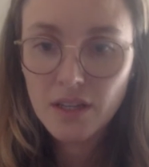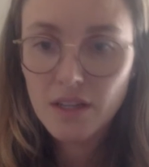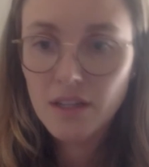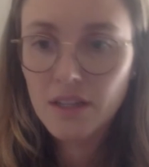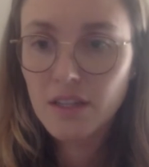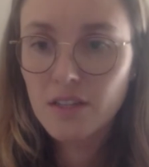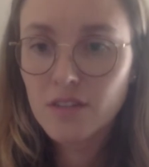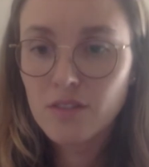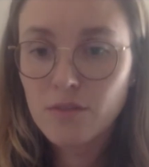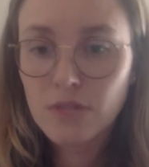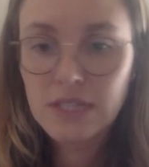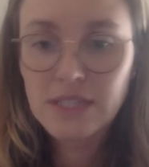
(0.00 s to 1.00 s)
Here on
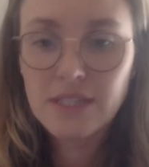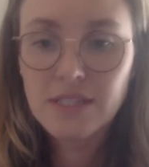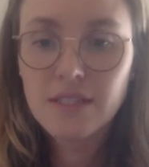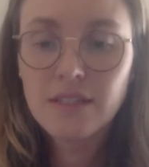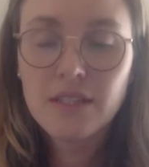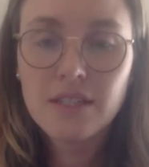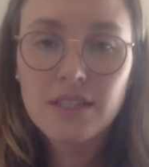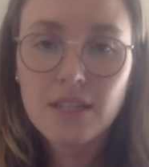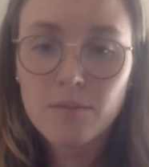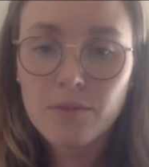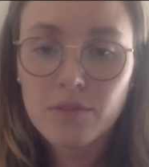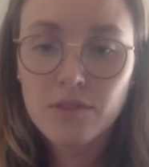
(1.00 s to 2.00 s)
the right is an
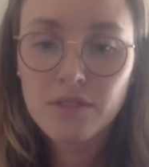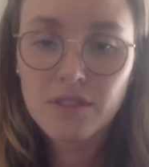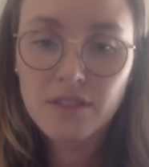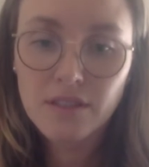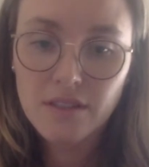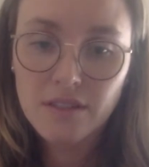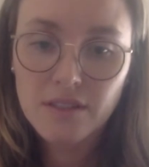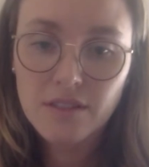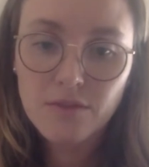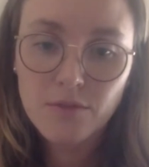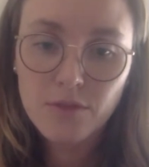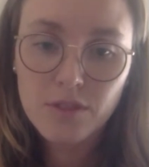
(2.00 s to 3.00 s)
example
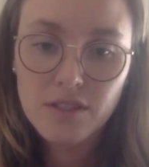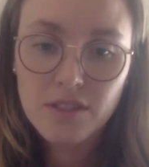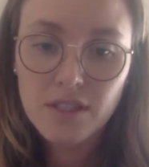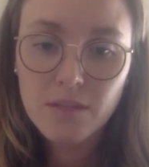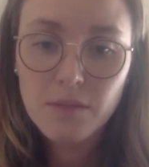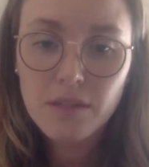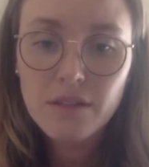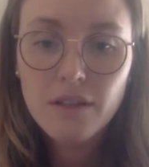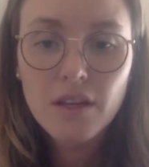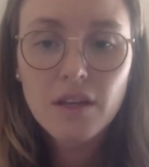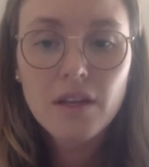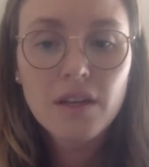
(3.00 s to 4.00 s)
for a schema.
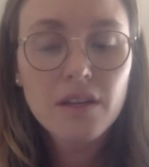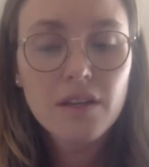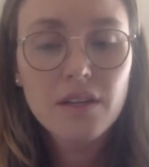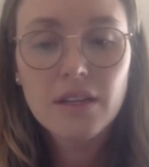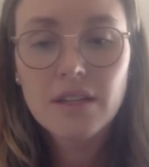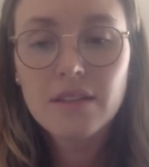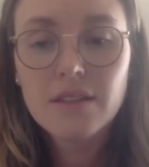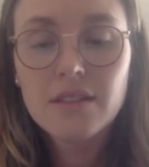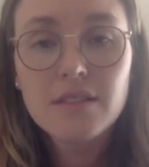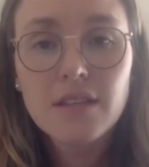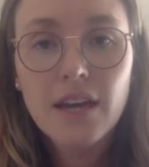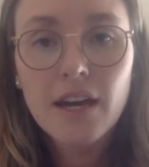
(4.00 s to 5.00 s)
And
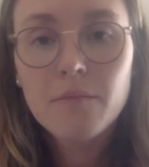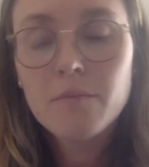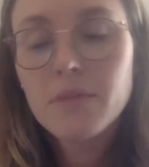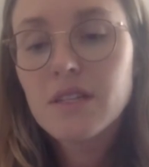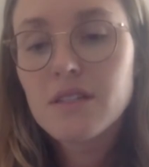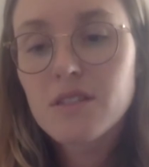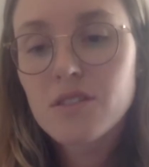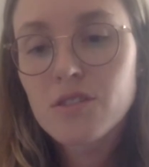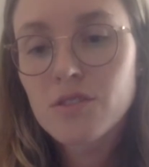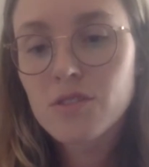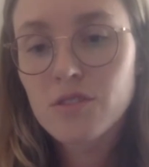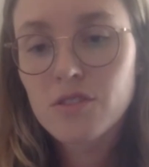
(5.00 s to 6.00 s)
this can be a
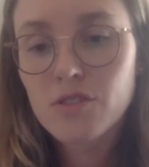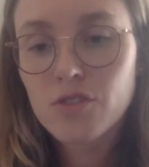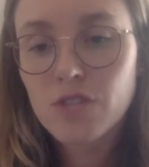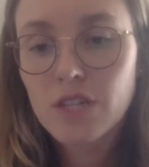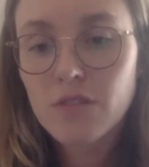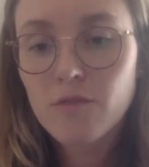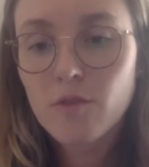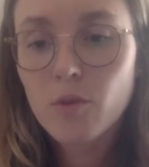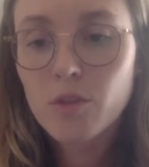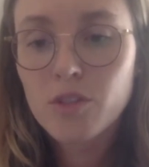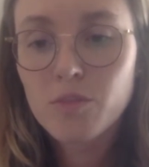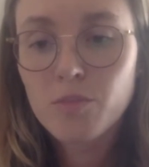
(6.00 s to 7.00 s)

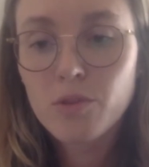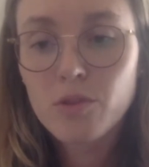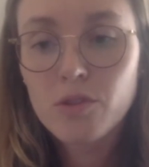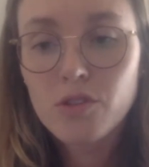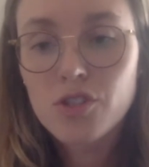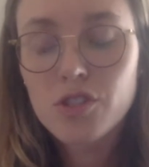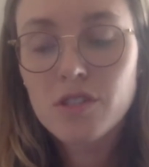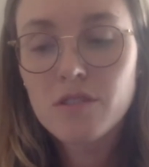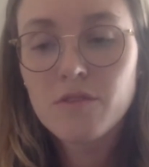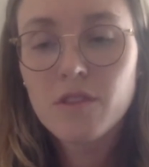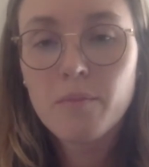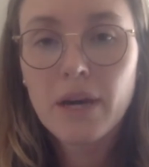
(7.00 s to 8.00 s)
straightforward approach
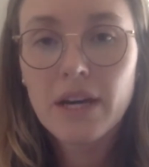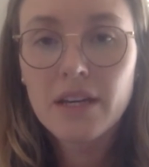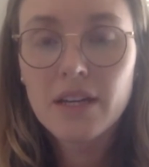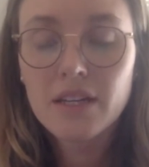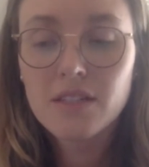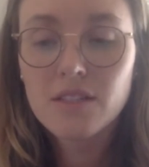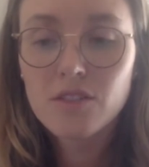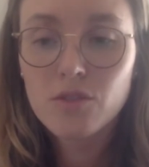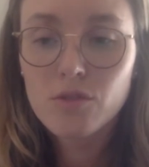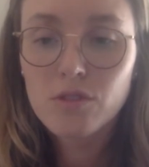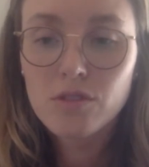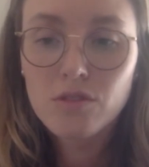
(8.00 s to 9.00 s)
if the backend
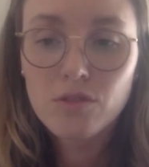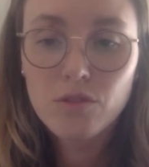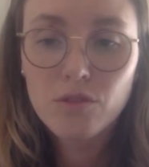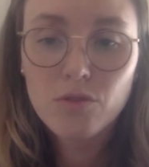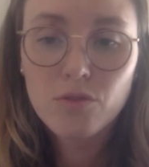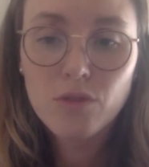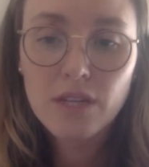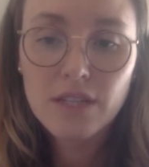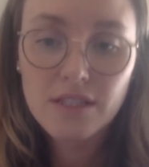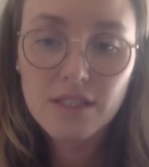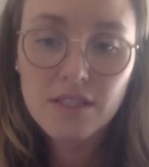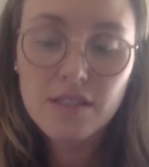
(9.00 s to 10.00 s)
uses
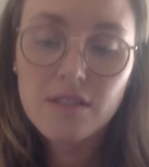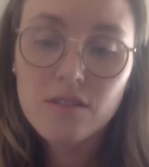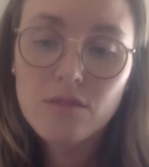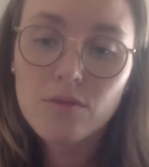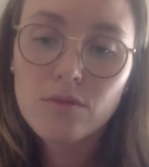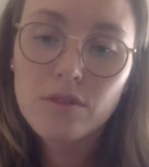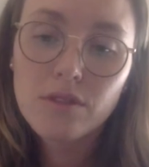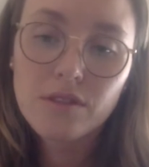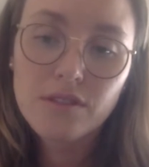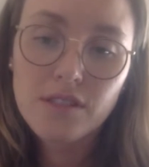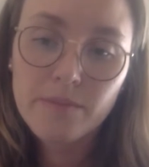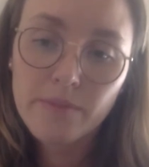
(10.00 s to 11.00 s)
UUIDs or
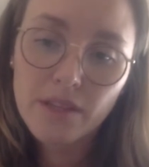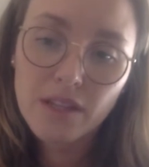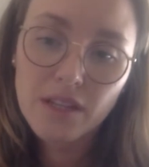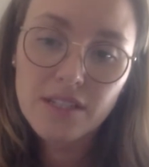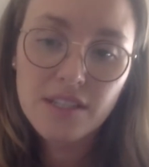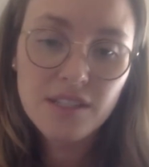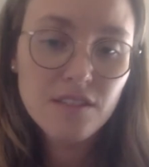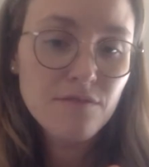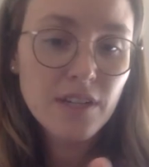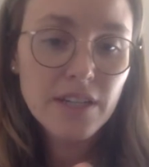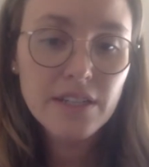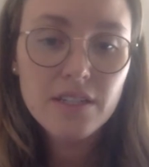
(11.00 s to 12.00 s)
similar
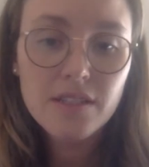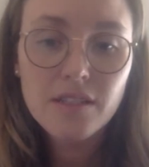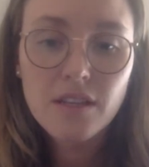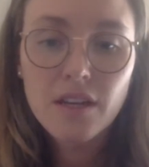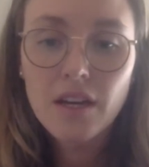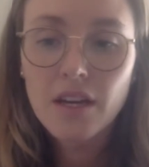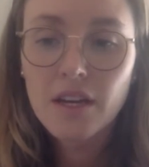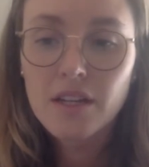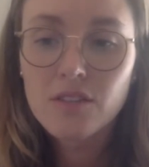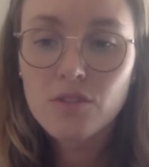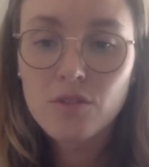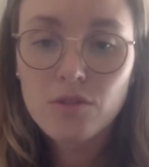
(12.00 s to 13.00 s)
identifiers,
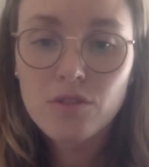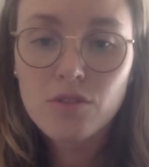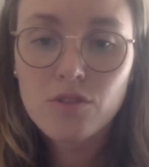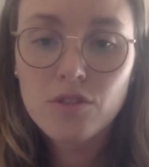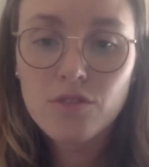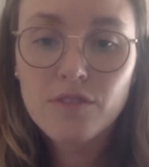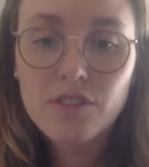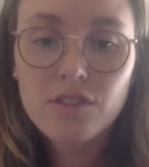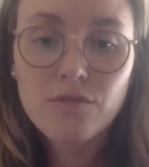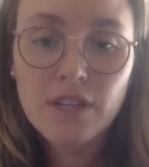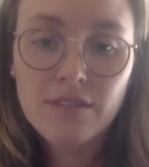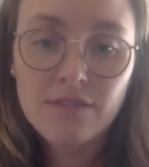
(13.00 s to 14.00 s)
so the server
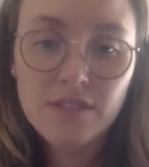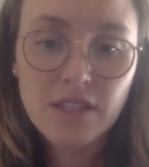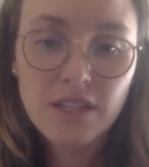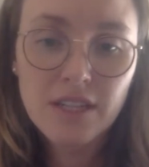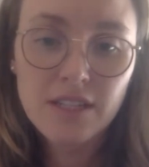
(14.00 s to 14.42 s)
derives the